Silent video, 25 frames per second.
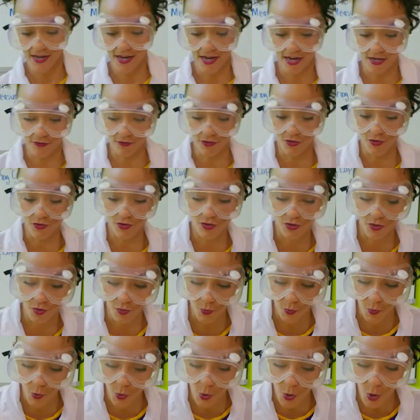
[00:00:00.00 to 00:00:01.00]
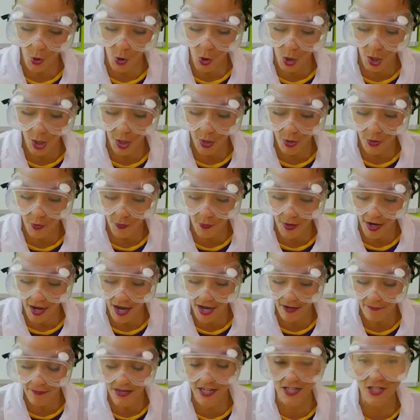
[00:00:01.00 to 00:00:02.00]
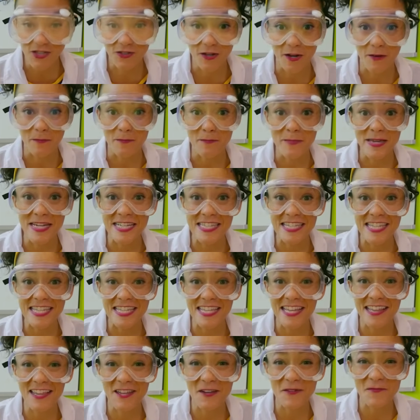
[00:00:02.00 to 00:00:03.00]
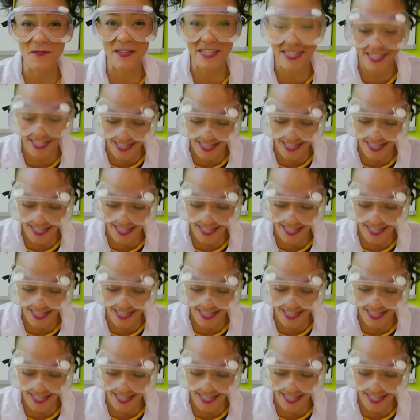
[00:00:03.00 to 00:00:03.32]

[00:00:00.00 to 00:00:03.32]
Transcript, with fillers: And you swirl it around, make sure it mixes a little bit